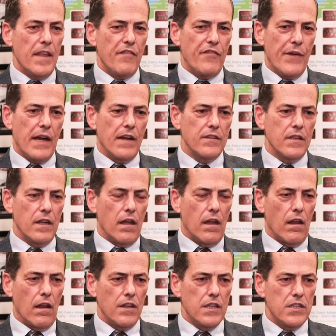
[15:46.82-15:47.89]
they found that
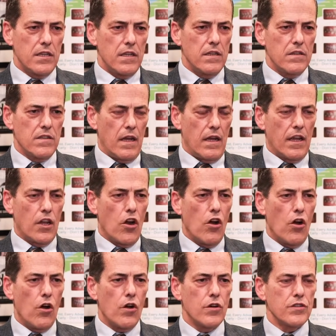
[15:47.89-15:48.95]
this is a
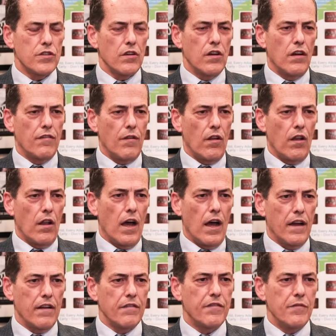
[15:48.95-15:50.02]
cause of a
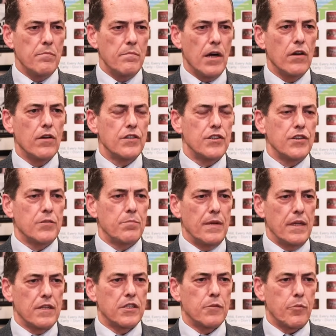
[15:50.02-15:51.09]
lot of marriages
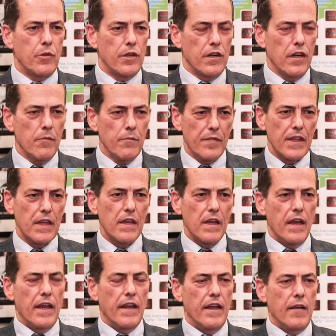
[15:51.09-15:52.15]
being split up.
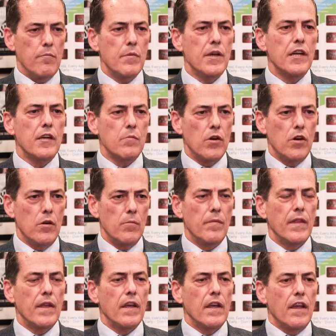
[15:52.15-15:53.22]
And at minimum,
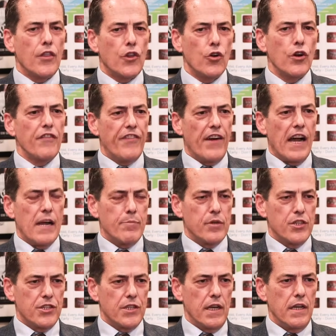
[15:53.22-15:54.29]

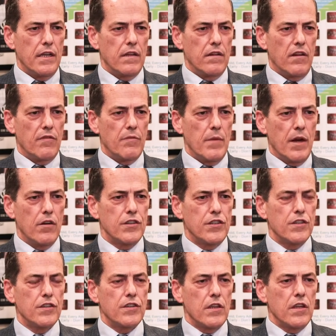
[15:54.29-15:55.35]
35% of
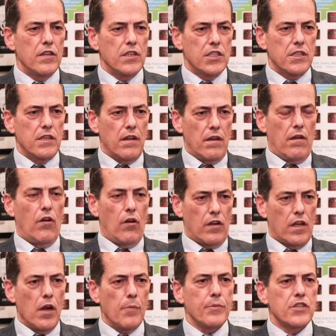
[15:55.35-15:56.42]
marriages or
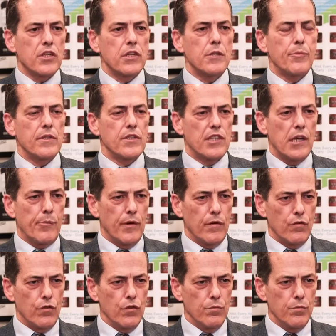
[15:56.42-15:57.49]
couples sleep in separate
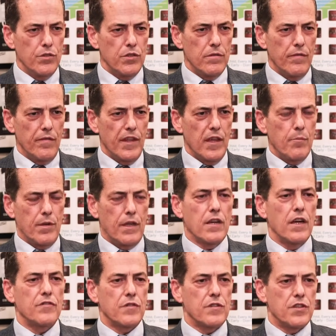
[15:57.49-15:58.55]
rooms
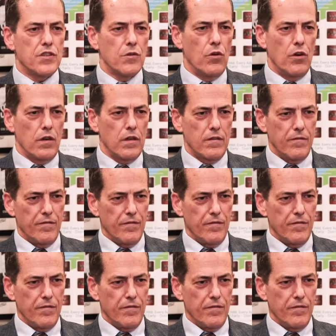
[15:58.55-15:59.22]
because of the snoring.